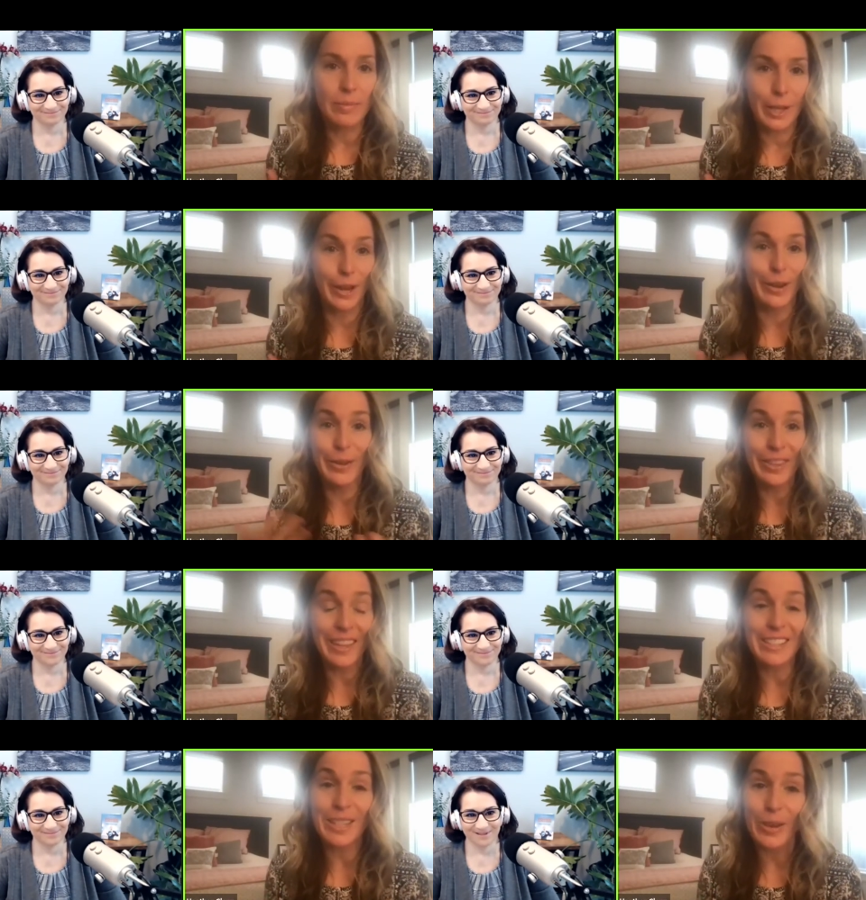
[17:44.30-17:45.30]
Speaker 1: you know?
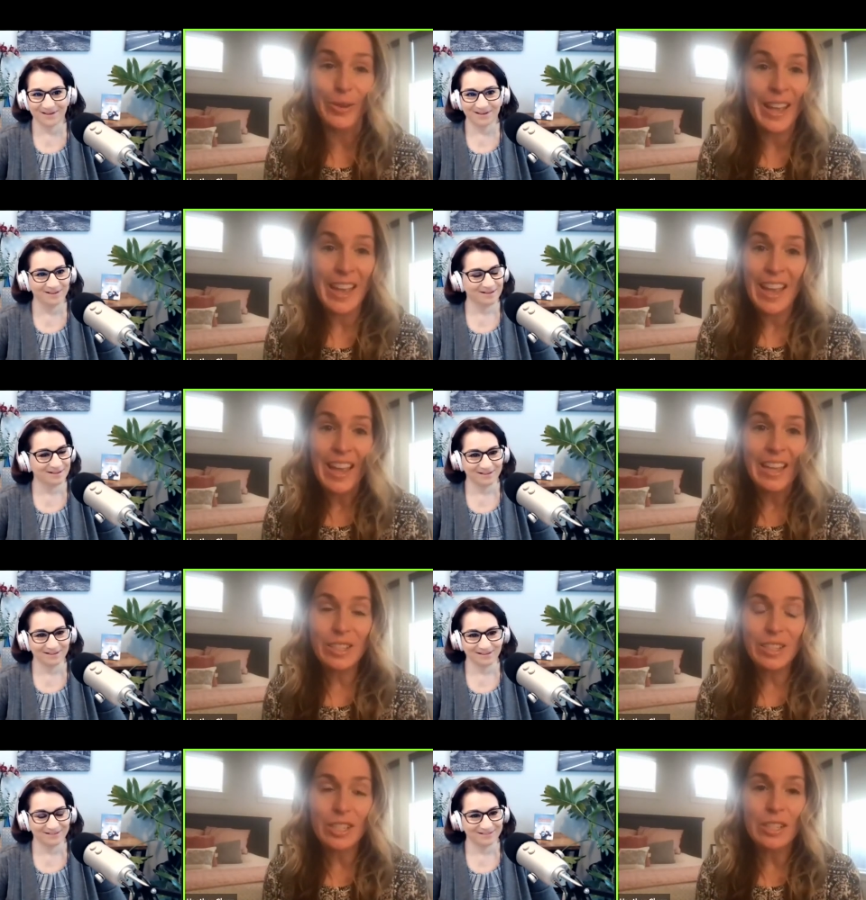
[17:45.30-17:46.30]
So it's
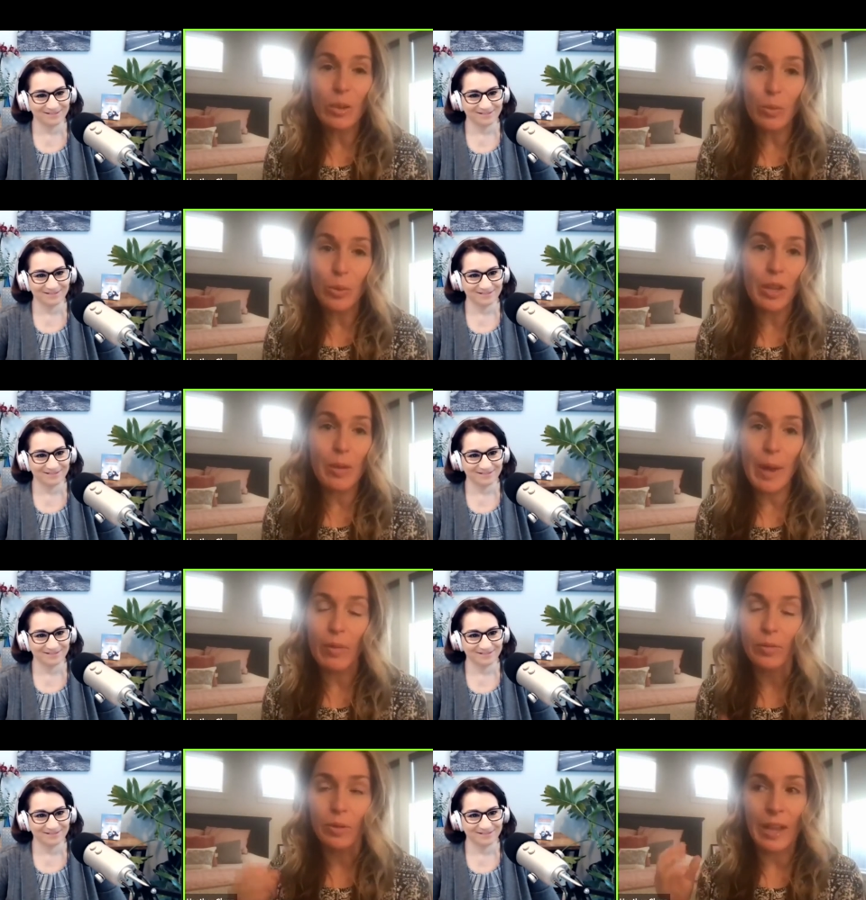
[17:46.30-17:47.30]
just a really powerful
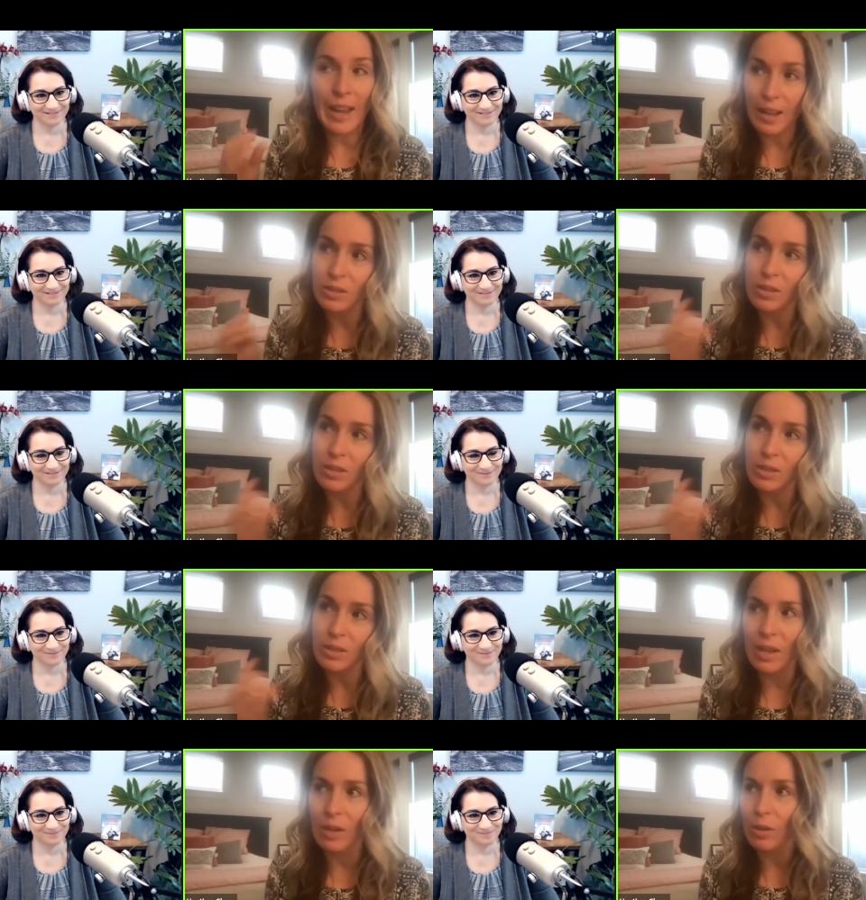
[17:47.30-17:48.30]
tool. I actually have a mini
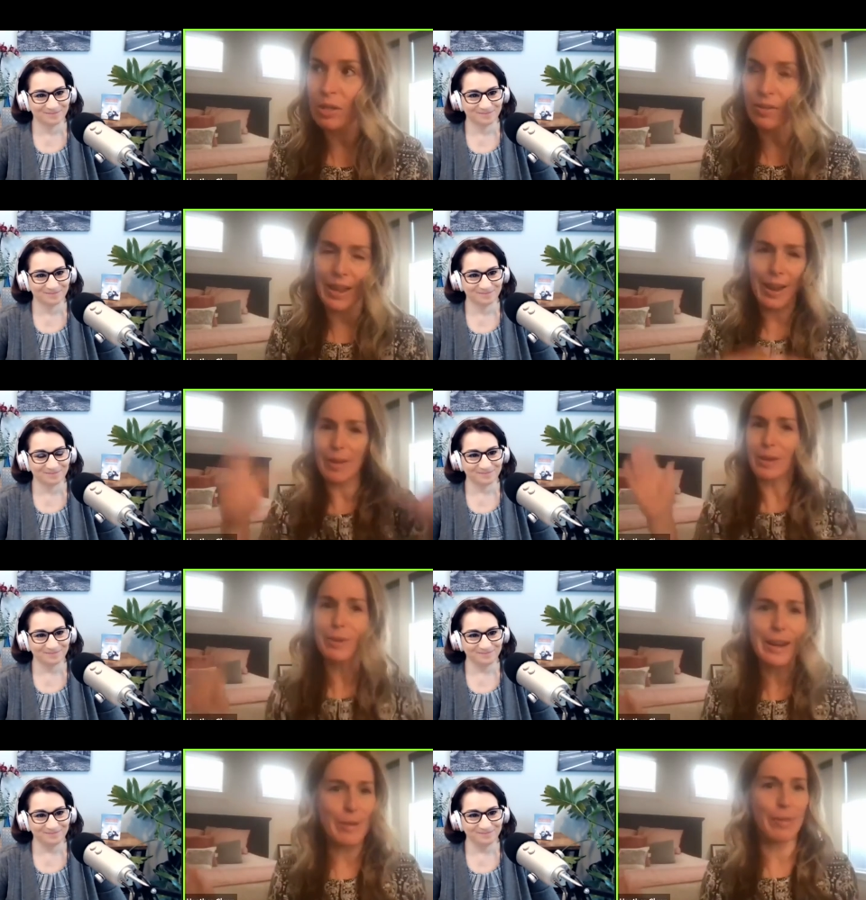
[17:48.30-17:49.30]
course for that. I'm not trying
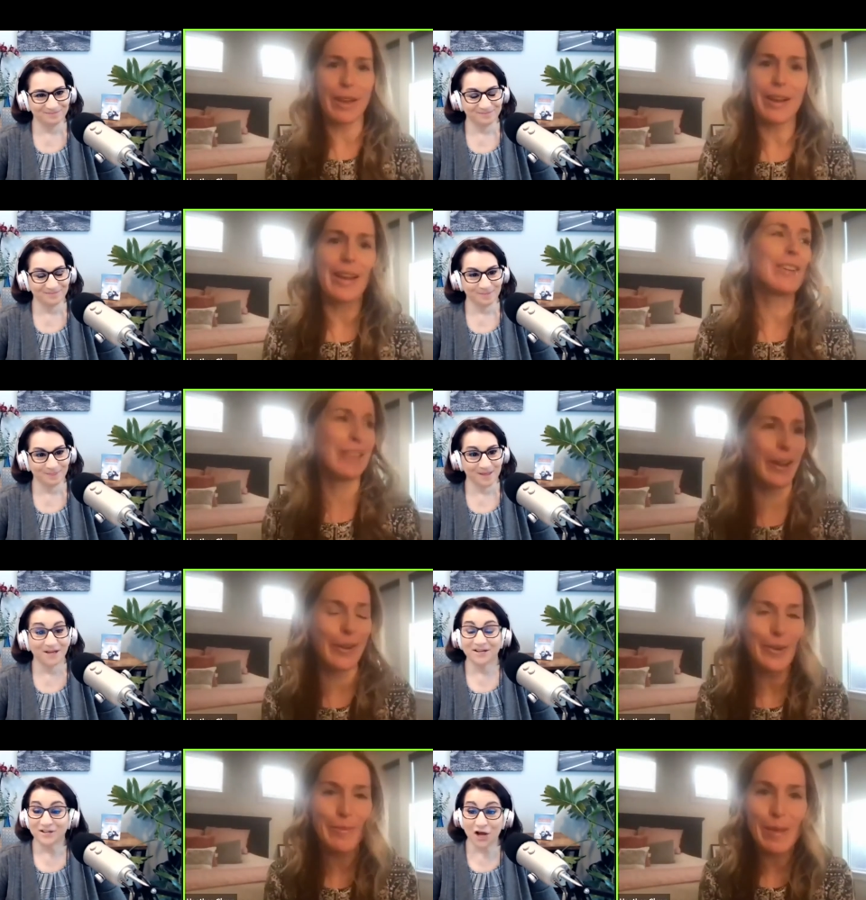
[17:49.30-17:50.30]
to plug everything.
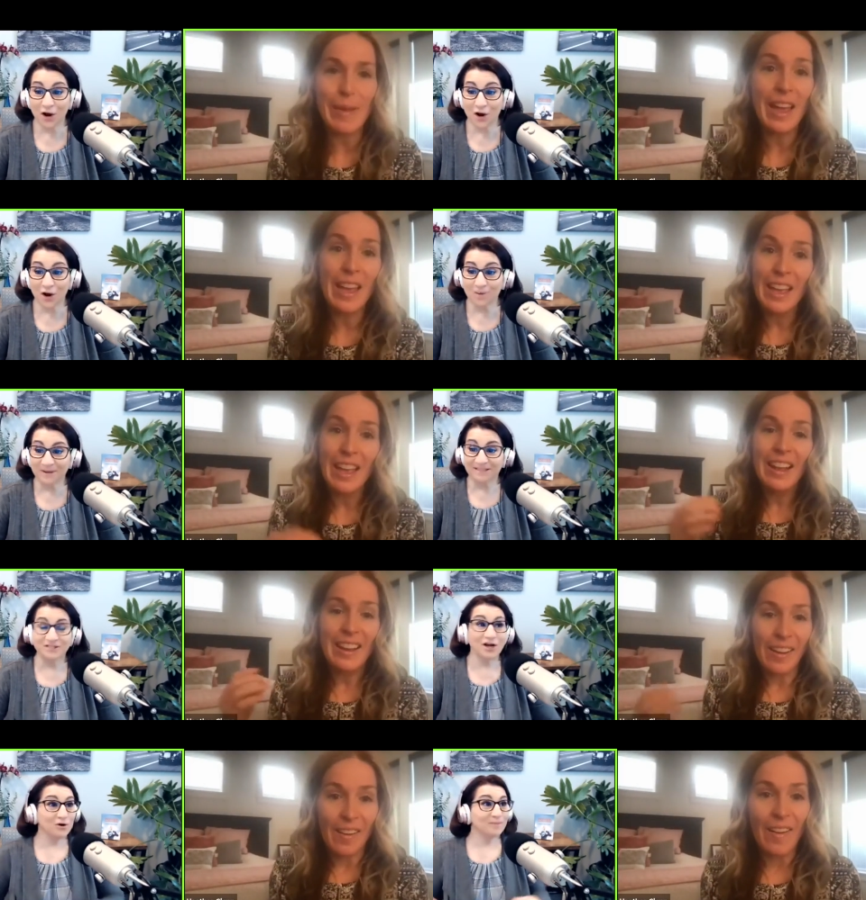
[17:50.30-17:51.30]
Speaker 2: But
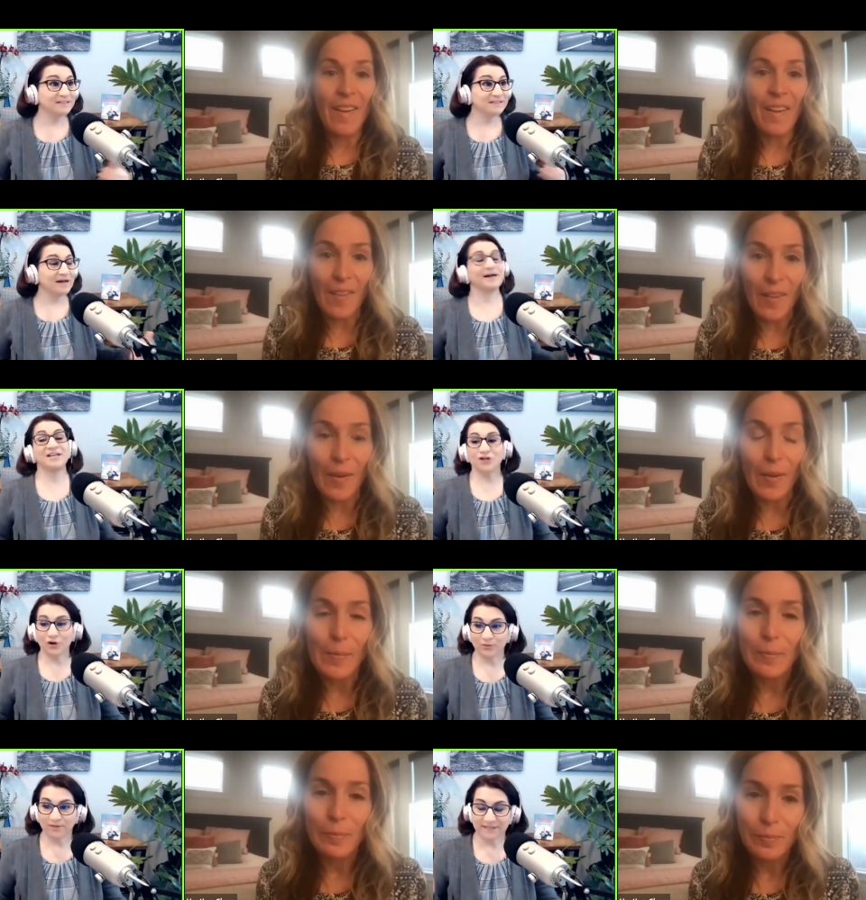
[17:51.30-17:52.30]
you know,
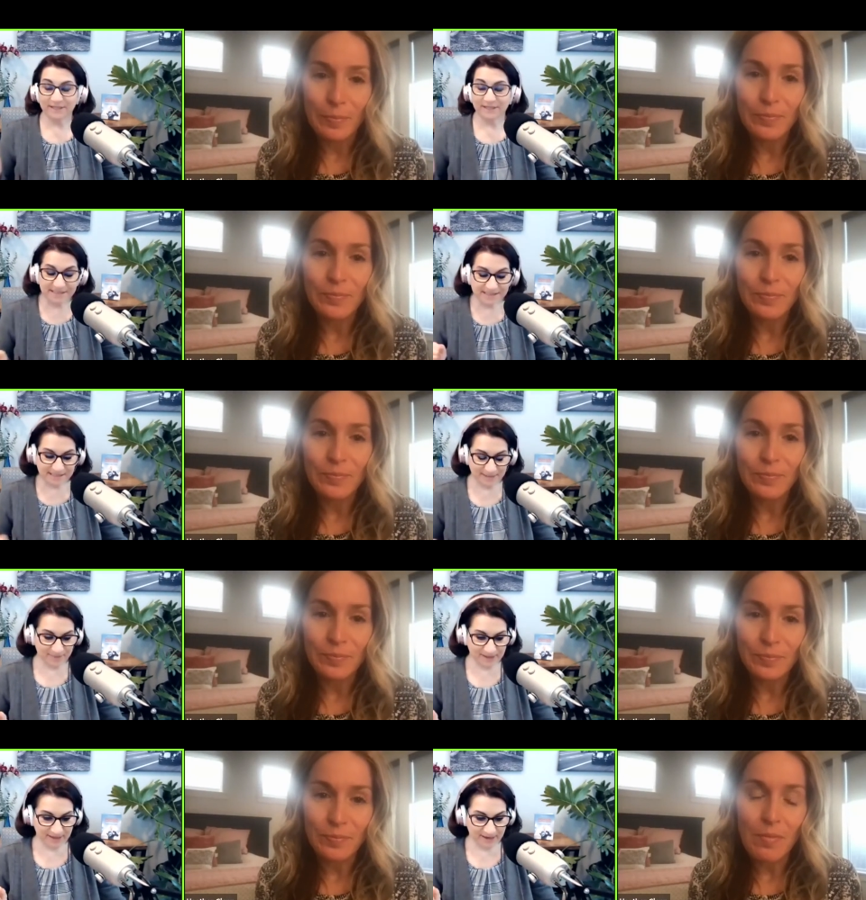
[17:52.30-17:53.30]
this is something I
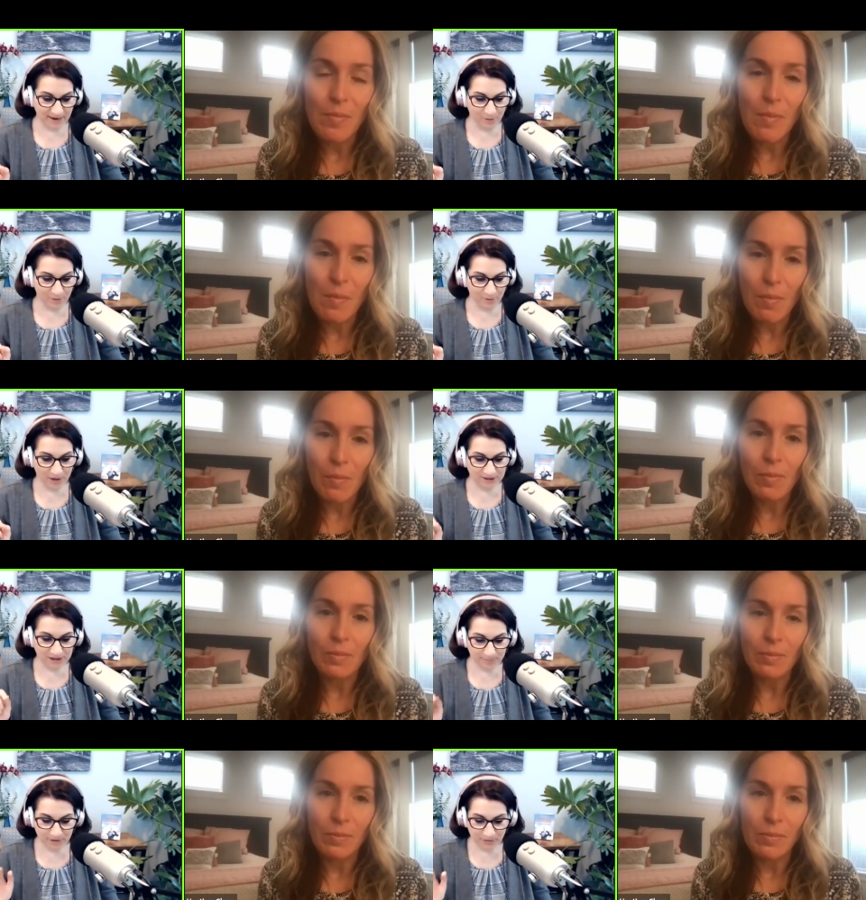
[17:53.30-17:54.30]
want to jump in real
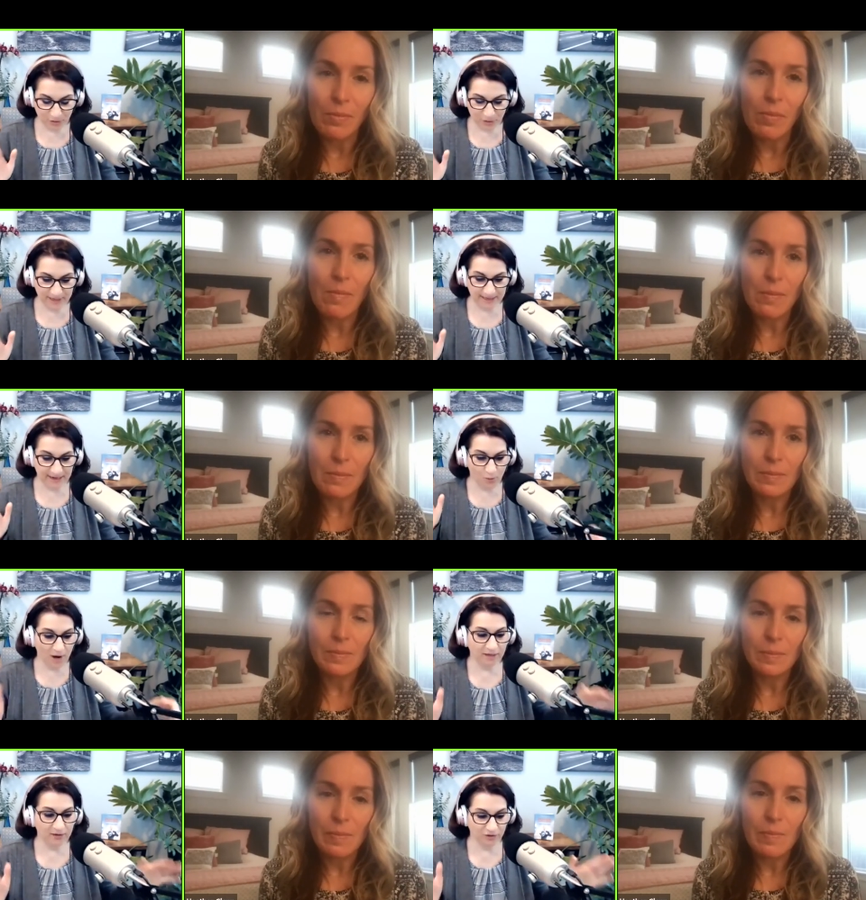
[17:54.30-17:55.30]
quick, and I want to learn
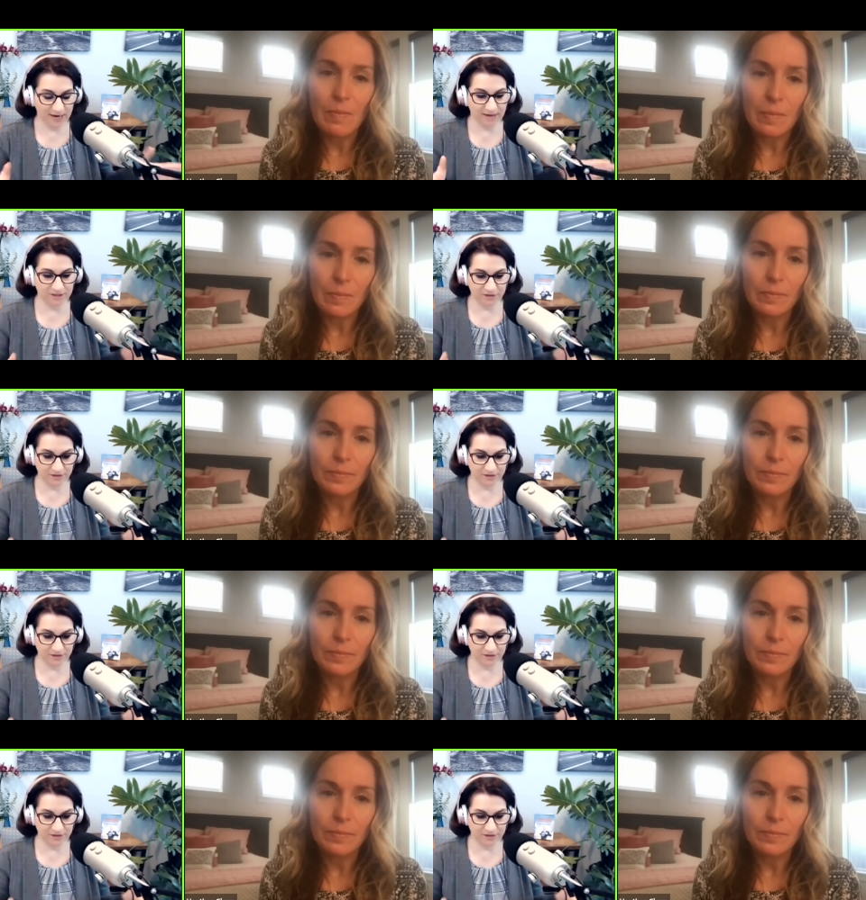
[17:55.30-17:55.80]
how to do that,